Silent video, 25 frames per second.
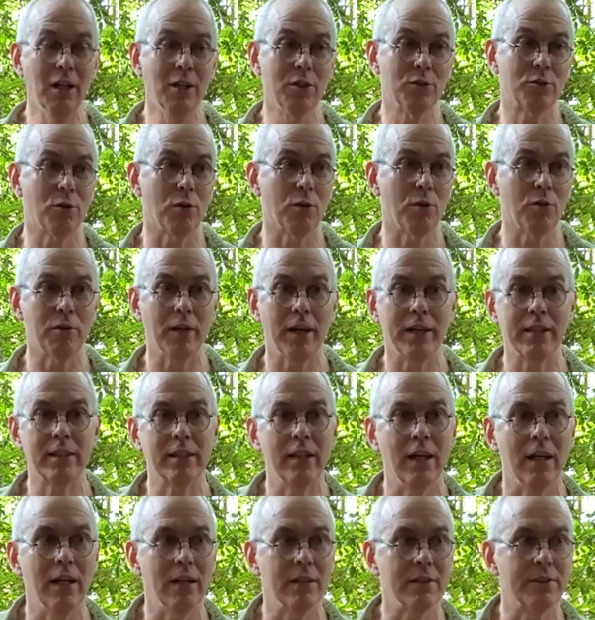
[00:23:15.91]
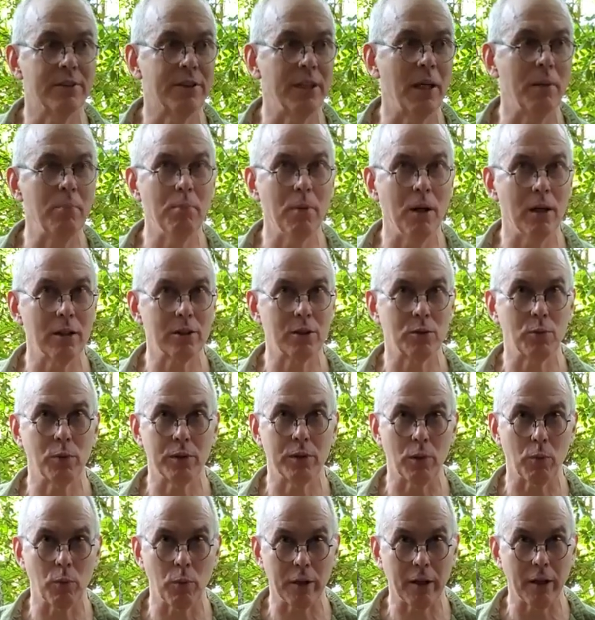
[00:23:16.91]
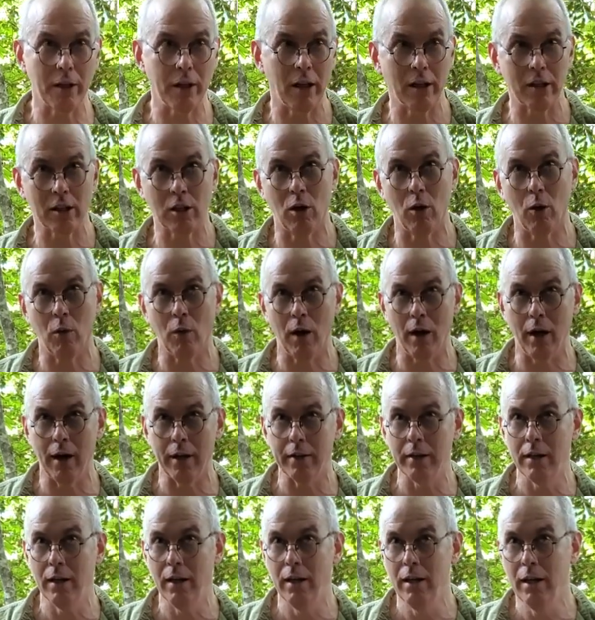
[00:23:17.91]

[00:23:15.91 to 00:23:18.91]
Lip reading: Sort of like Zen monks when they're working on a koan,